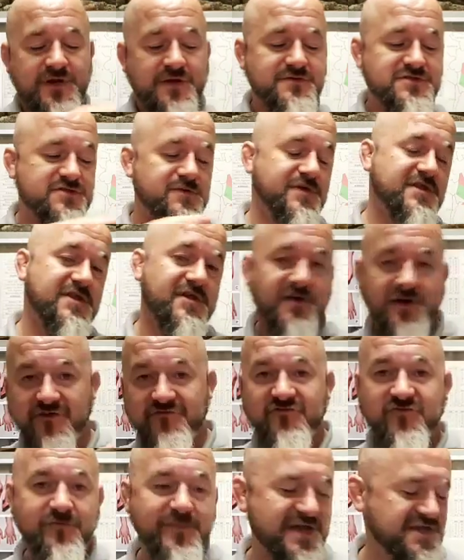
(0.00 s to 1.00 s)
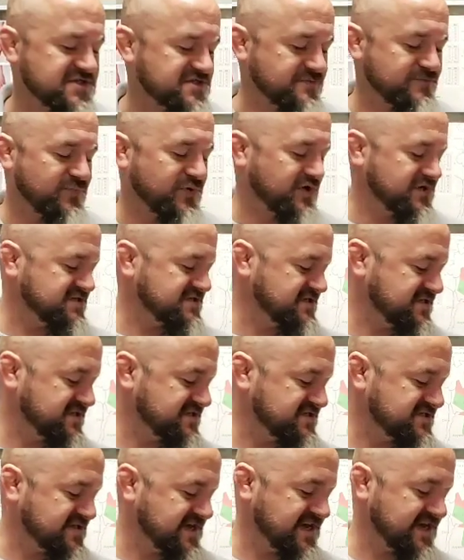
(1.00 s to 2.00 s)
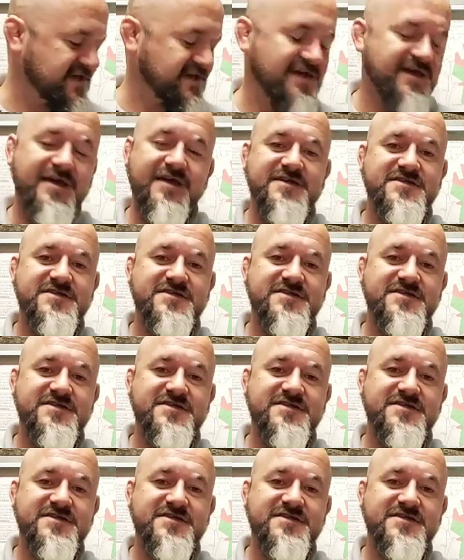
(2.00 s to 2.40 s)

when I was doing the confirmation points on the snake.